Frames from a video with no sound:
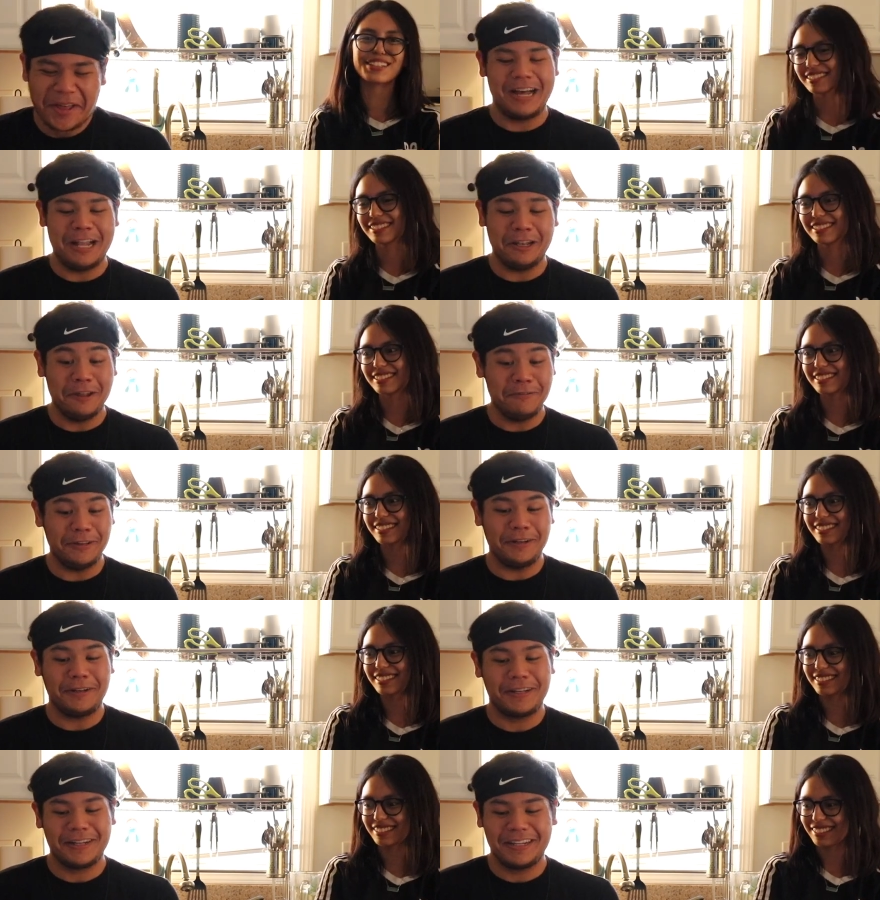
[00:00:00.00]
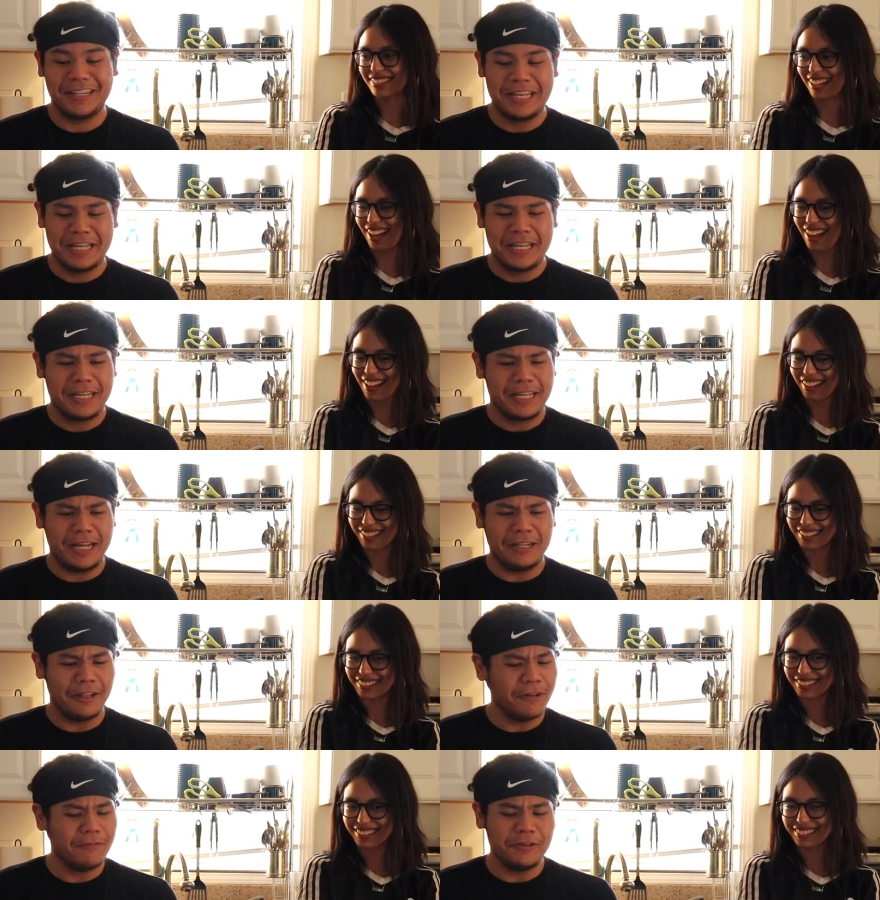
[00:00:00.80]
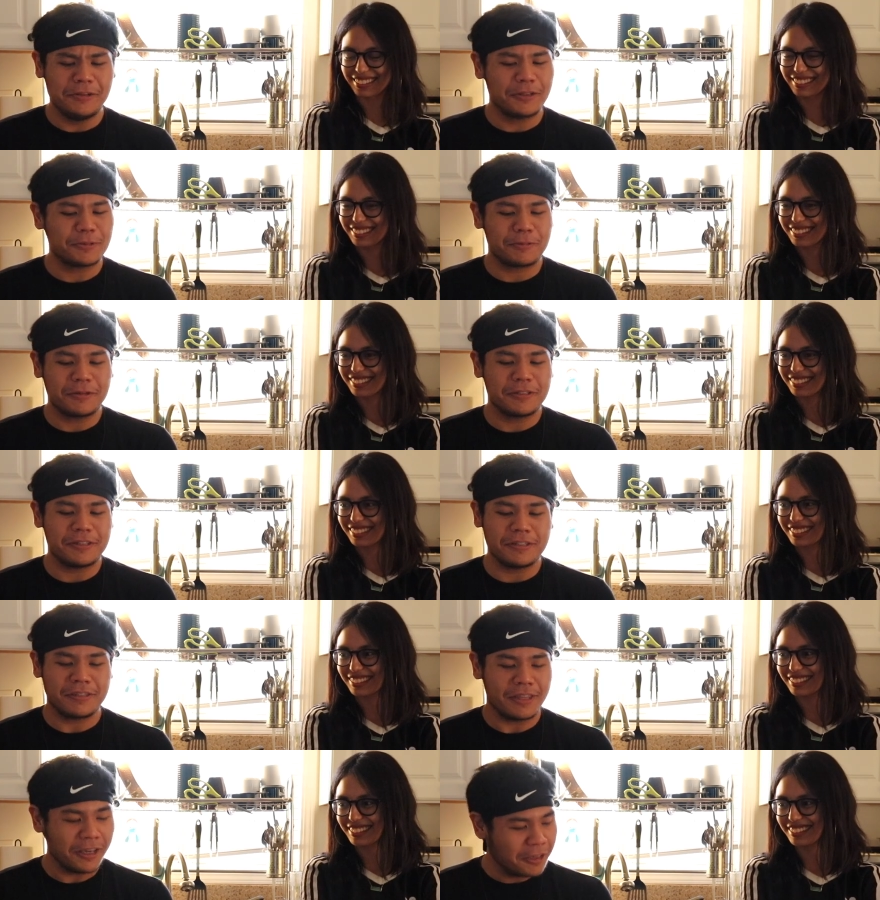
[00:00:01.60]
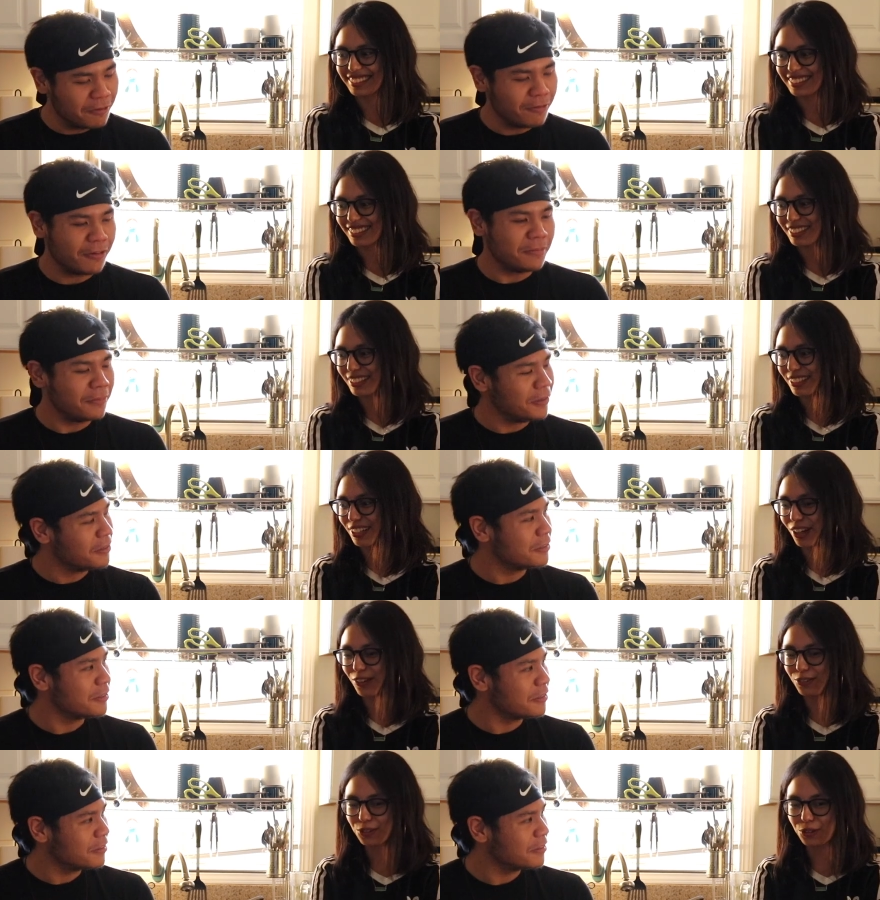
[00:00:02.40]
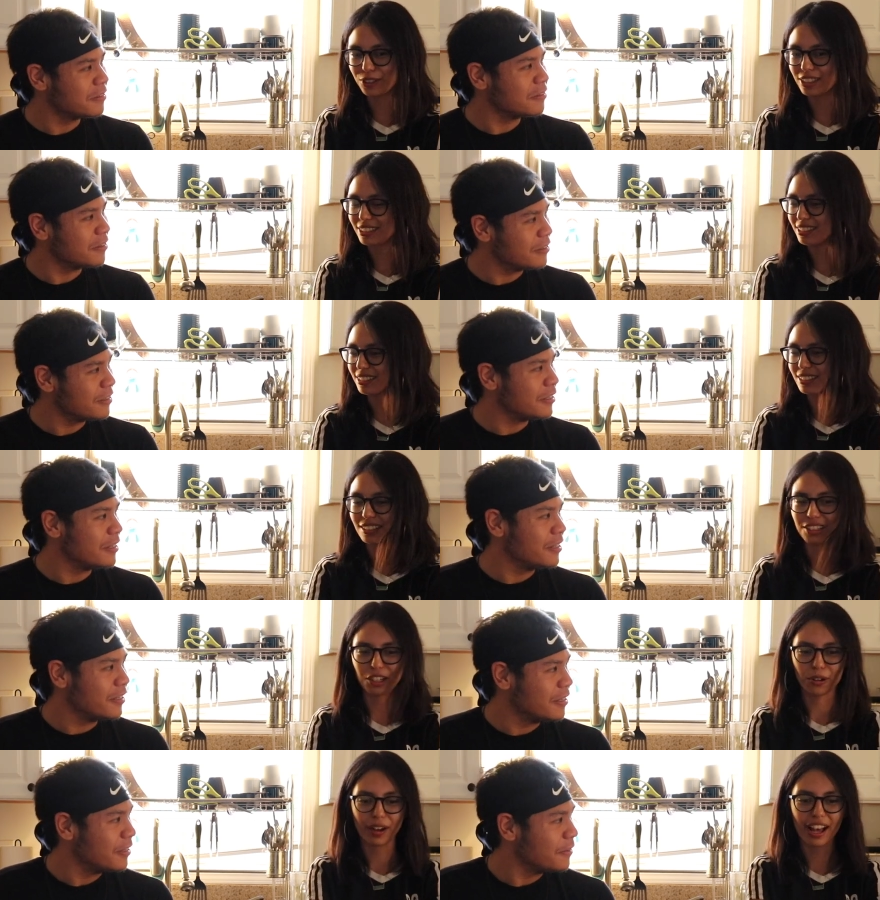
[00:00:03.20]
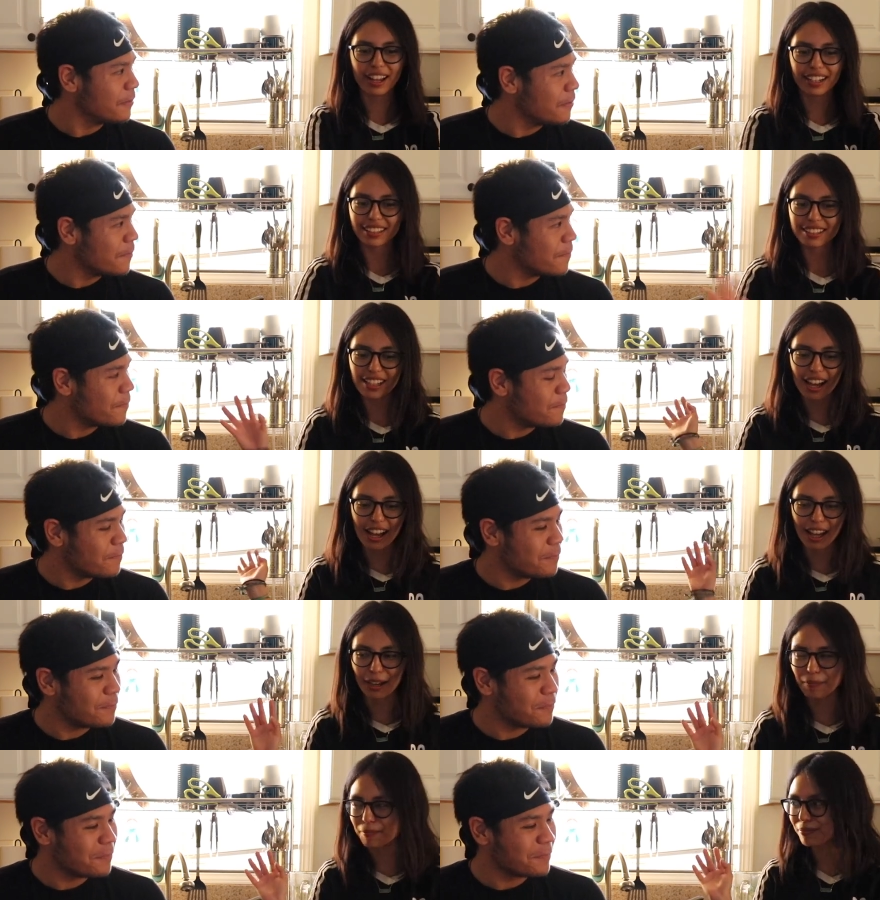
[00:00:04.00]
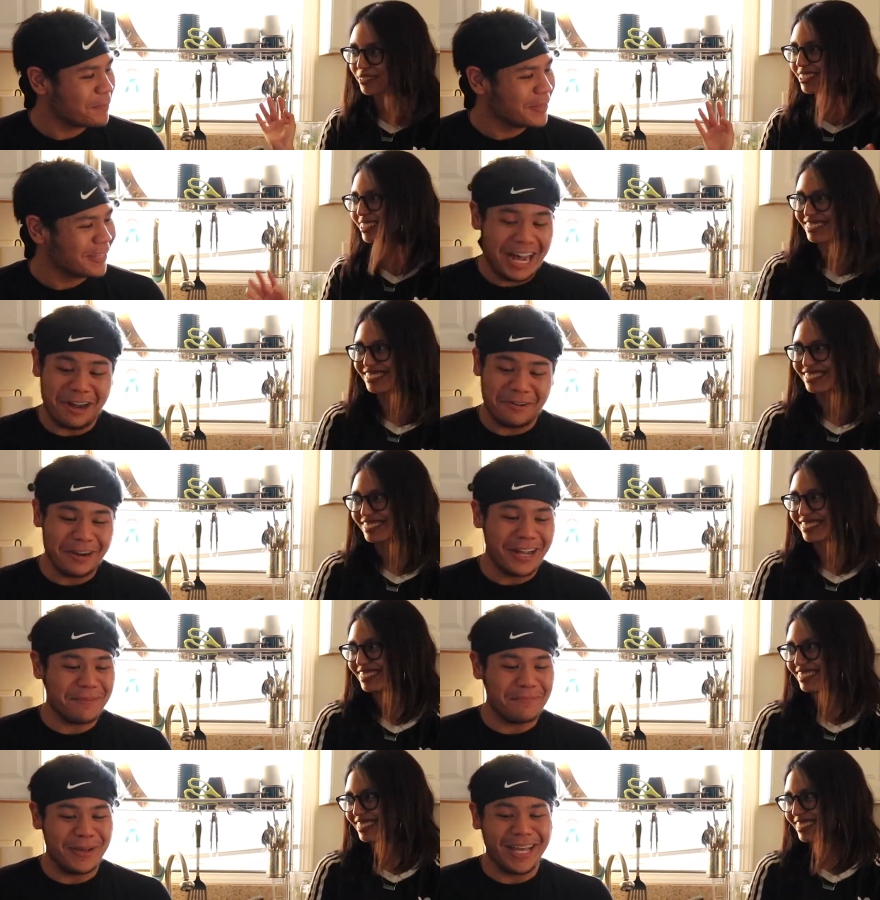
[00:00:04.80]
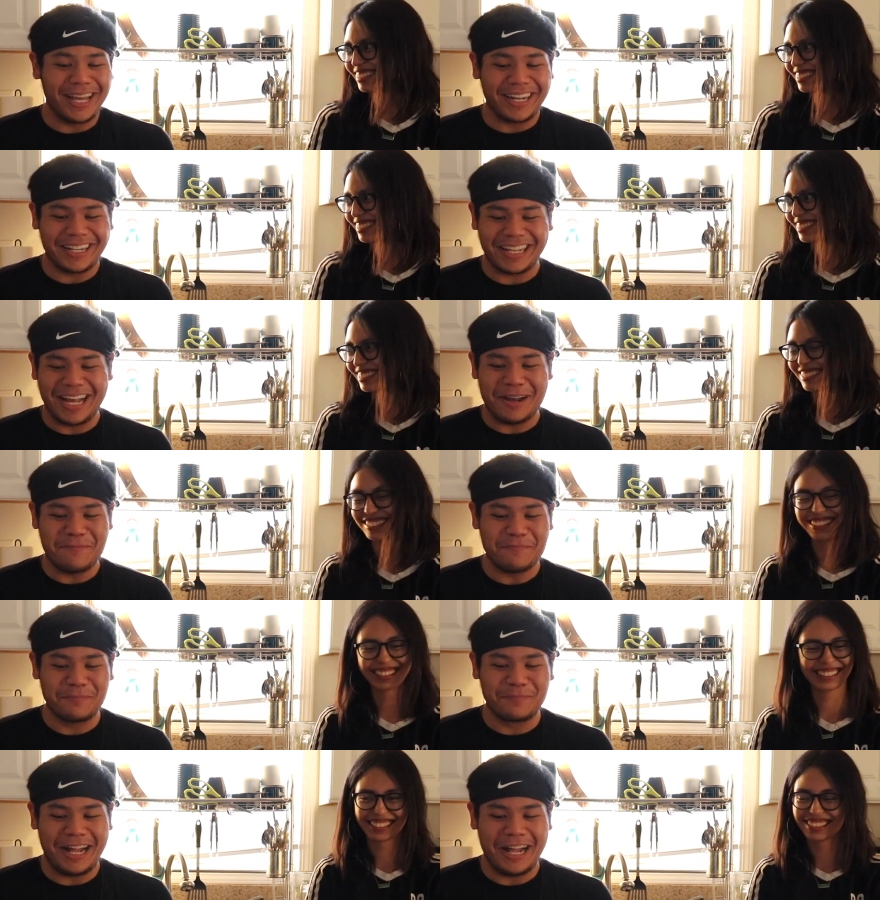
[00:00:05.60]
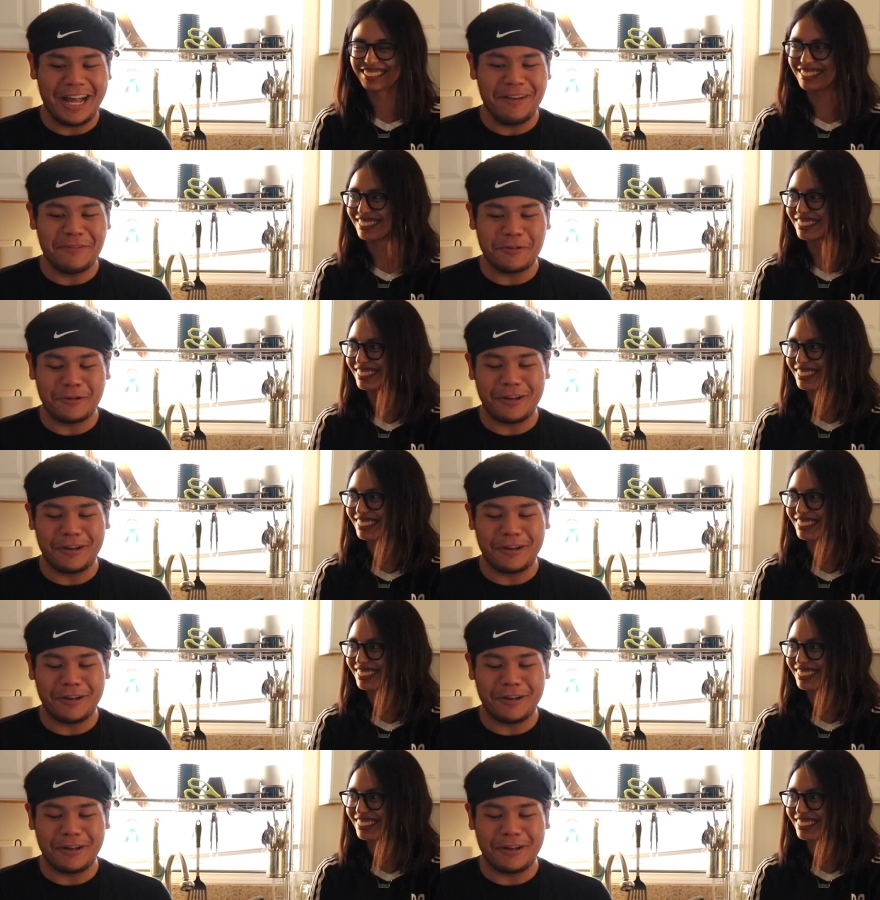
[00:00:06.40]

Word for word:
Speaker 1: I love it.
Speaker 2: Yeah.
Speaker 1: I love new experiences. Thank you very much.
Speaker 2: Of course, you know, anytime.
Speaker 1: All right, bet. I'll have you